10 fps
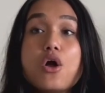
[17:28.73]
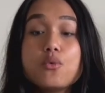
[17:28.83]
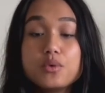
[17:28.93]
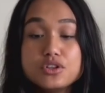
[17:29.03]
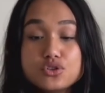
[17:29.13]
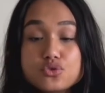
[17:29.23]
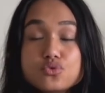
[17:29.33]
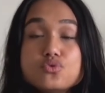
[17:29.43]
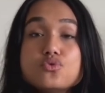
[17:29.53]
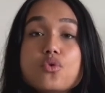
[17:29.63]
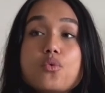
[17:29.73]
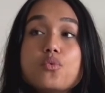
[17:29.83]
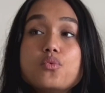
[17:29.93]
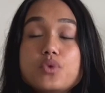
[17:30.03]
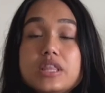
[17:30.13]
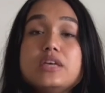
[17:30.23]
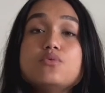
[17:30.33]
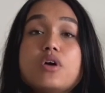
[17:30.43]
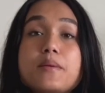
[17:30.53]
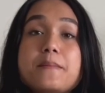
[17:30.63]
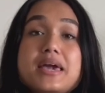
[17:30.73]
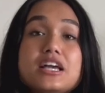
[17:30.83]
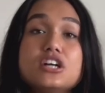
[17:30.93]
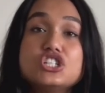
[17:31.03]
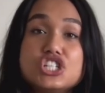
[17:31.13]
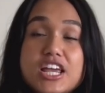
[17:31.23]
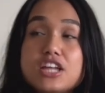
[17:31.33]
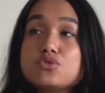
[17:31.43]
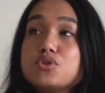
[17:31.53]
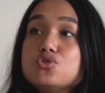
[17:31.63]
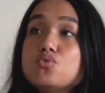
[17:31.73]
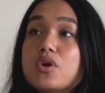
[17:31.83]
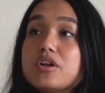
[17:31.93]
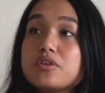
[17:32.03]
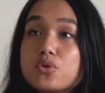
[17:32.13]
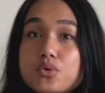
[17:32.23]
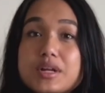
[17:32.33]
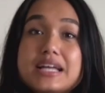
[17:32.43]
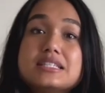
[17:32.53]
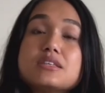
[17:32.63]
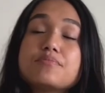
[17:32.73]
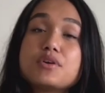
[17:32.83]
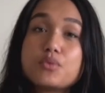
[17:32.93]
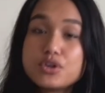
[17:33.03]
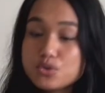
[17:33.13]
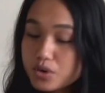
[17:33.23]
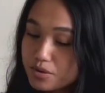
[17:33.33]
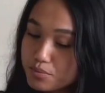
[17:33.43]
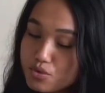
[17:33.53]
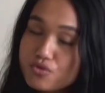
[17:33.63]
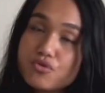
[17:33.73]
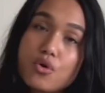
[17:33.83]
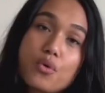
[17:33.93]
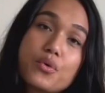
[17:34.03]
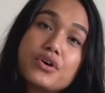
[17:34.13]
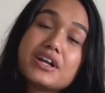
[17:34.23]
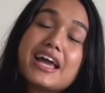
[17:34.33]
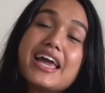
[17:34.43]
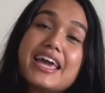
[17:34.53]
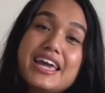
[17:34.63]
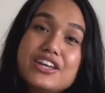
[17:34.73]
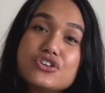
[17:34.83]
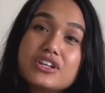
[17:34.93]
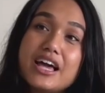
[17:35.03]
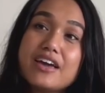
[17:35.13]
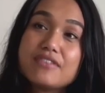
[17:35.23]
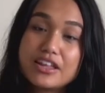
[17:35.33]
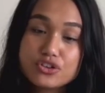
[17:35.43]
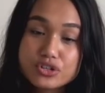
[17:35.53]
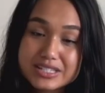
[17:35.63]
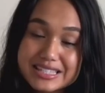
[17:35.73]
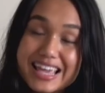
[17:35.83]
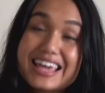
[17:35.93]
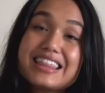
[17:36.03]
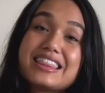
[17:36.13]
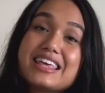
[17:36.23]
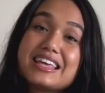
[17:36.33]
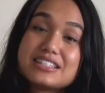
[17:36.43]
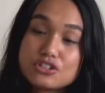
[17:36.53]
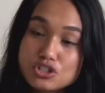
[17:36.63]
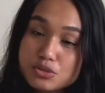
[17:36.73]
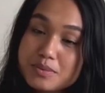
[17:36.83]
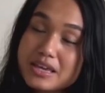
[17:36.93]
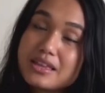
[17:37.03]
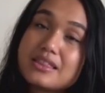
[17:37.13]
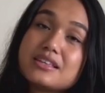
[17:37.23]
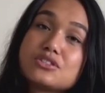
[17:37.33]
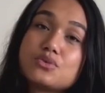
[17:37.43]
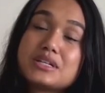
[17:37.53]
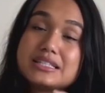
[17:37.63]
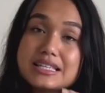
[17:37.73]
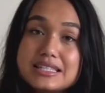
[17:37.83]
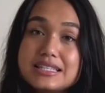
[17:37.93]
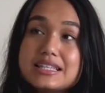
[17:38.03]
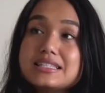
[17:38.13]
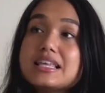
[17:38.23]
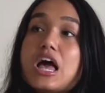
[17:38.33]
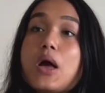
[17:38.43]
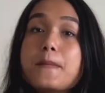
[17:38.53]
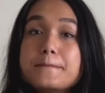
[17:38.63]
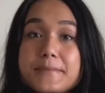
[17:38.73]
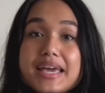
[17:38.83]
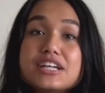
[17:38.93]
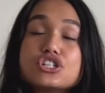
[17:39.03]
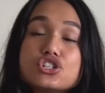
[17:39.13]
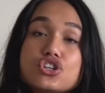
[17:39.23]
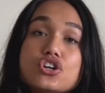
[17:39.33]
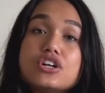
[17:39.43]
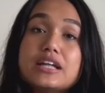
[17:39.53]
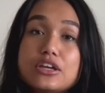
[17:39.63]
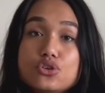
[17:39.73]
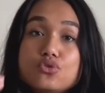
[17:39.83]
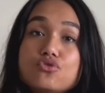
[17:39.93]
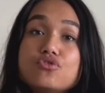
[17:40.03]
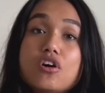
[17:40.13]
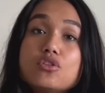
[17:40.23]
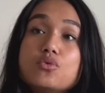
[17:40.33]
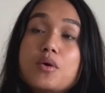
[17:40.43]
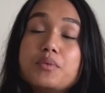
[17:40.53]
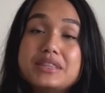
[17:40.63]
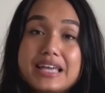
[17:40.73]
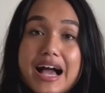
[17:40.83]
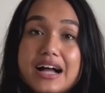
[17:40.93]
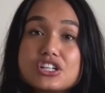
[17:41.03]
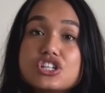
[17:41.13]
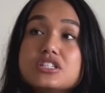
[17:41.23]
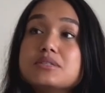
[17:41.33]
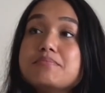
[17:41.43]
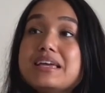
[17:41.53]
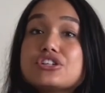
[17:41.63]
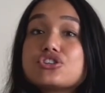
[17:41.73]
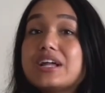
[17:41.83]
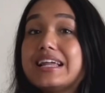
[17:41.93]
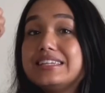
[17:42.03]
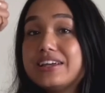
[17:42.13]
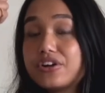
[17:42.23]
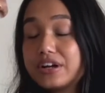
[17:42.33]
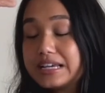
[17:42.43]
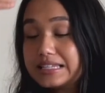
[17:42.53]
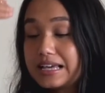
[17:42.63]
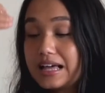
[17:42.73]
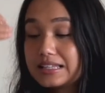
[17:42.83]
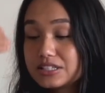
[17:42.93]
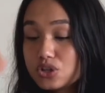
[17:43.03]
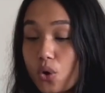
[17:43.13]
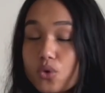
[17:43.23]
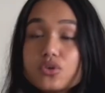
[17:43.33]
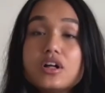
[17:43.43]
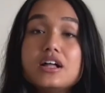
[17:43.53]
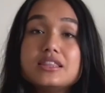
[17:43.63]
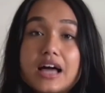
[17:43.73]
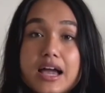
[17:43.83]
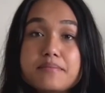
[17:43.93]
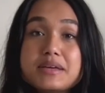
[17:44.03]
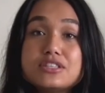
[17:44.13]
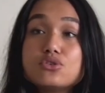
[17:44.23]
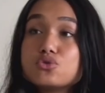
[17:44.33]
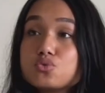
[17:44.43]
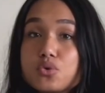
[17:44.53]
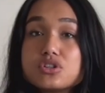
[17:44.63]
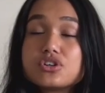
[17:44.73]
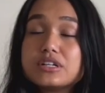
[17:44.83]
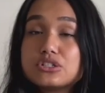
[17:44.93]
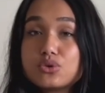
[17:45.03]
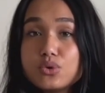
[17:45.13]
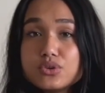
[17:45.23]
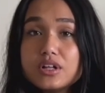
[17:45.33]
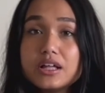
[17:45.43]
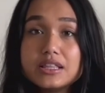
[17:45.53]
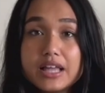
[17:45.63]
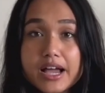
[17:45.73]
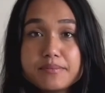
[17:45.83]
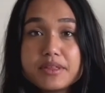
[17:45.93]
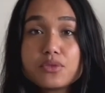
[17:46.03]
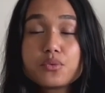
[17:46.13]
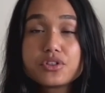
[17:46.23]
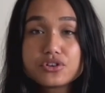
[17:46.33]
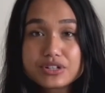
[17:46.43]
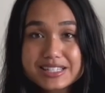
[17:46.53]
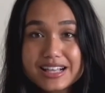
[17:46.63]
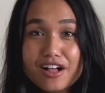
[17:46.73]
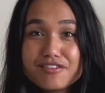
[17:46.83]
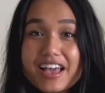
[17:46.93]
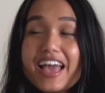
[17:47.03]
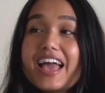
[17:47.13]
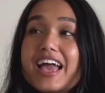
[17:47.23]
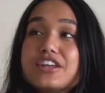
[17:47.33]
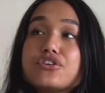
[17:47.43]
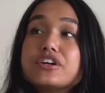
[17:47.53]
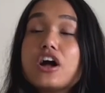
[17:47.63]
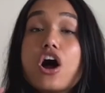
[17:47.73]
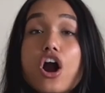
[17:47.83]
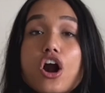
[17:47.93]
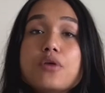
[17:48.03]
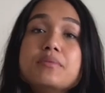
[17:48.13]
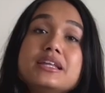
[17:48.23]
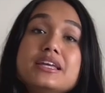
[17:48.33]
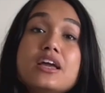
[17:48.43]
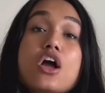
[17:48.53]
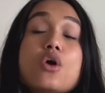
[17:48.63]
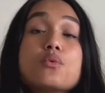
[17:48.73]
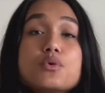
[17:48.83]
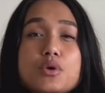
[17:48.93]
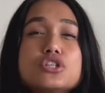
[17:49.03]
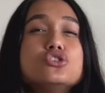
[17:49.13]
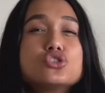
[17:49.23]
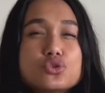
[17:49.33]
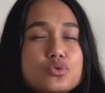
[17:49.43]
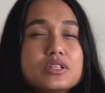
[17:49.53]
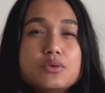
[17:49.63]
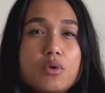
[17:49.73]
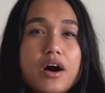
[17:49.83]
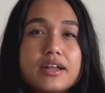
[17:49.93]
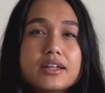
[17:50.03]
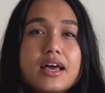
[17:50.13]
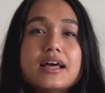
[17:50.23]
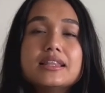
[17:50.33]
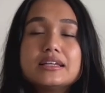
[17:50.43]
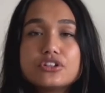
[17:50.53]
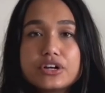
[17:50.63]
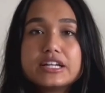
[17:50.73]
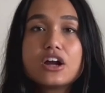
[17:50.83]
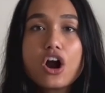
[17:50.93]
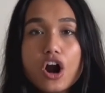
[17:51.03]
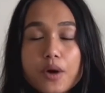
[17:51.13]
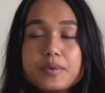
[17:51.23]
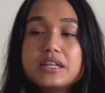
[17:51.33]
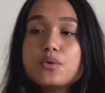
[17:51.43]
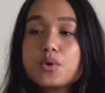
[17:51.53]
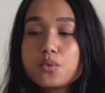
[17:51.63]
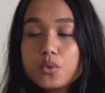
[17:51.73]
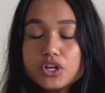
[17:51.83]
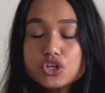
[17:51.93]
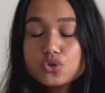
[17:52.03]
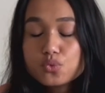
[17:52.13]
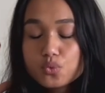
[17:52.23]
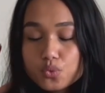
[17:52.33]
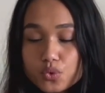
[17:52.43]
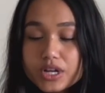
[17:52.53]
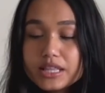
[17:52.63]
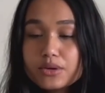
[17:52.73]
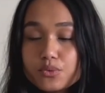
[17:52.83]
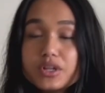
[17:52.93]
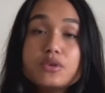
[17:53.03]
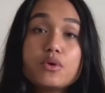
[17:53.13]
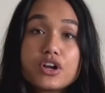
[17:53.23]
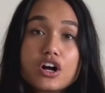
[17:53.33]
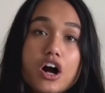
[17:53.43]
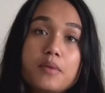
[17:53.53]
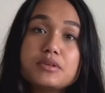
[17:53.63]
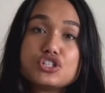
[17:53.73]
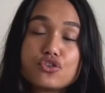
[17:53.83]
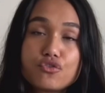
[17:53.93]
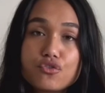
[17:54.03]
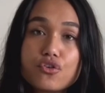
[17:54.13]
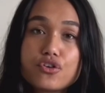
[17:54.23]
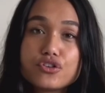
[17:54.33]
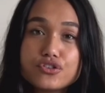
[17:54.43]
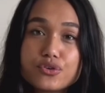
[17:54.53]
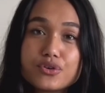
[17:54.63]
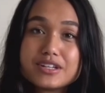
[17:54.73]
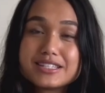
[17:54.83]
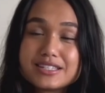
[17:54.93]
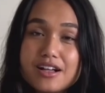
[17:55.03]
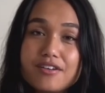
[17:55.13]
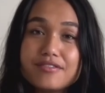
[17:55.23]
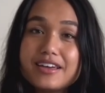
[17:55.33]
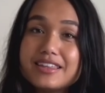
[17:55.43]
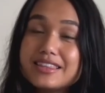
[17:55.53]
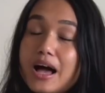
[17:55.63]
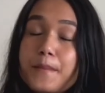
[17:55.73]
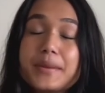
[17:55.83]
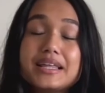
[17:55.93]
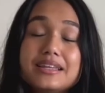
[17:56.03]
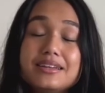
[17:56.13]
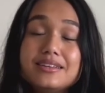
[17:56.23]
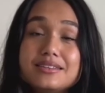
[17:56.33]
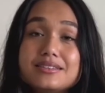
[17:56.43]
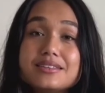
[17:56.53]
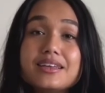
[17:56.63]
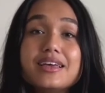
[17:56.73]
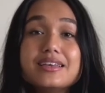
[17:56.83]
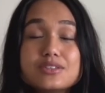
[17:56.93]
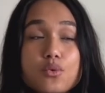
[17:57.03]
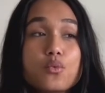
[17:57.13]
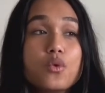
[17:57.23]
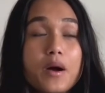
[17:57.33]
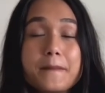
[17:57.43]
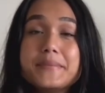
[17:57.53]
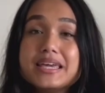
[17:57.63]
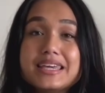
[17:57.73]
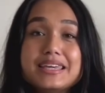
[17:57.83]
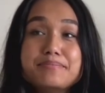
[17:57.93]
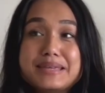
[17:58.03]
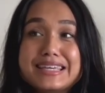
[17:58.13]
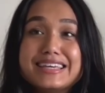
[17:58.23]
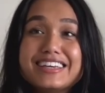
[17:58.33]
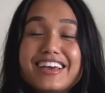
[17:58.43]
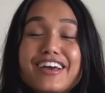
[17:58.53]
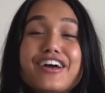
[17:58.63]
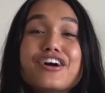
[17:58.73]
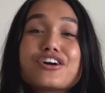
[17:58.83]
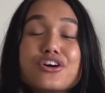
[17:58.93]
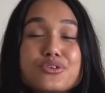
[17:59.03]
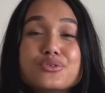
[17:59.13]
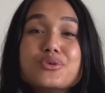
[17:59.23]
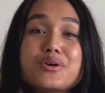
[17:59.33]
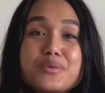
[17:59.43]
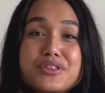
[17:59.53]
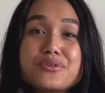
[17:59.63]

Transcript: when you really want to make a change, when you want to create something, when you want to move forward in your life and you're saying things and you're speaking things to existence, make sure that you follow up with the actions. Make sure that they are in a total alignment. Those words are in total alignment with yourself and they're in harmony with what you truly want. Like they're in harmony with what you really, really want to accomplish for yourself. And that, my ladies, is what me being congruent with your